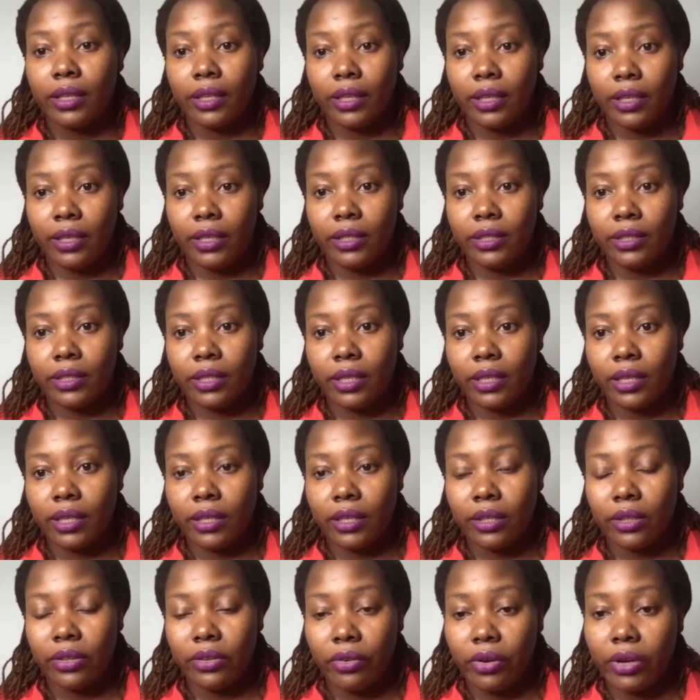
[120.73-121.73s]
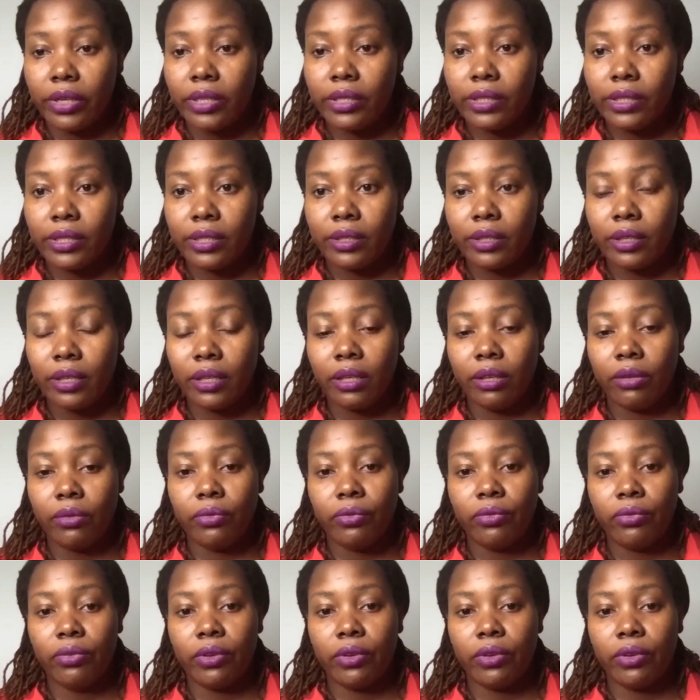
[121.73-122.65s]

it is a threat if